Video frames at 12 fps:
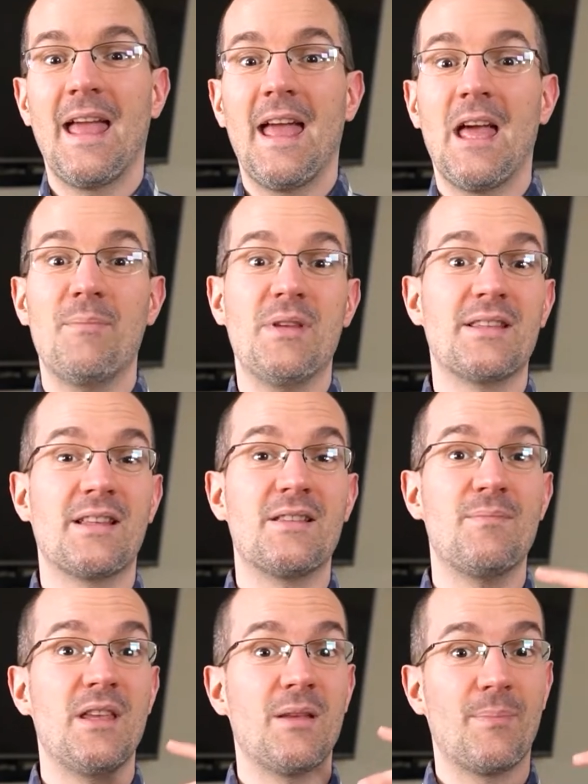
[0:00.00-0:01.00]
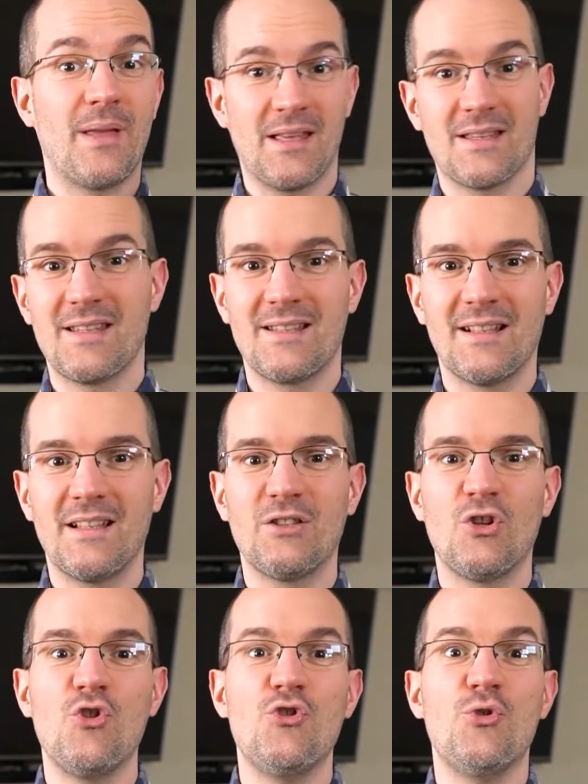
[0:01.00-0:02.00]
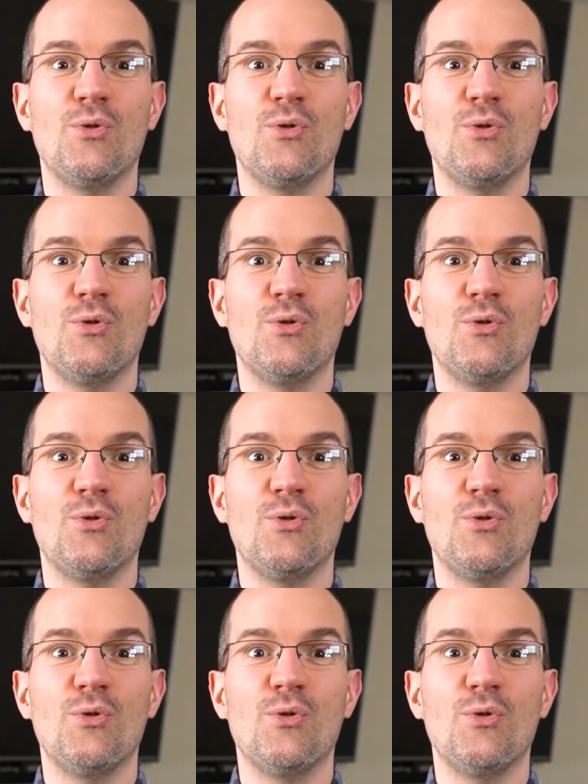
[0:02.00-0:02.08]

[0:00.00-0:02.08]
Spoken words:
And besides being persistent, you